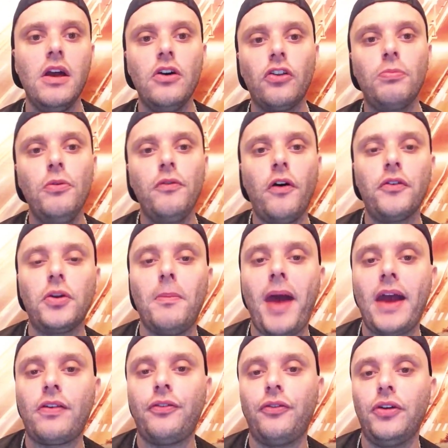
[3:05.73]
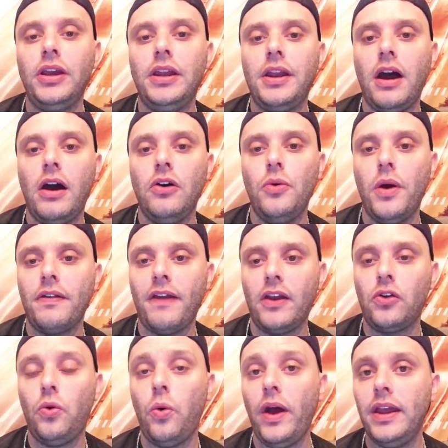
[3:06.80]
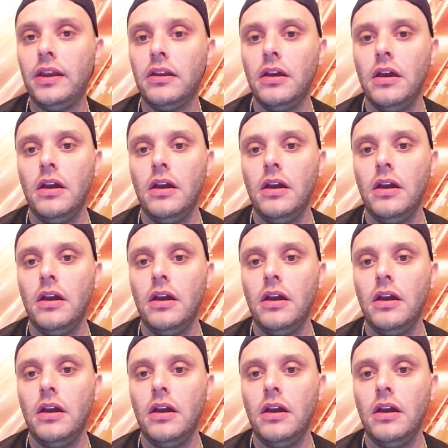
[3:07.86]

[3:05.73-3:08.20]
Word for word: Let's move over to Max Fried, uh, who has had quite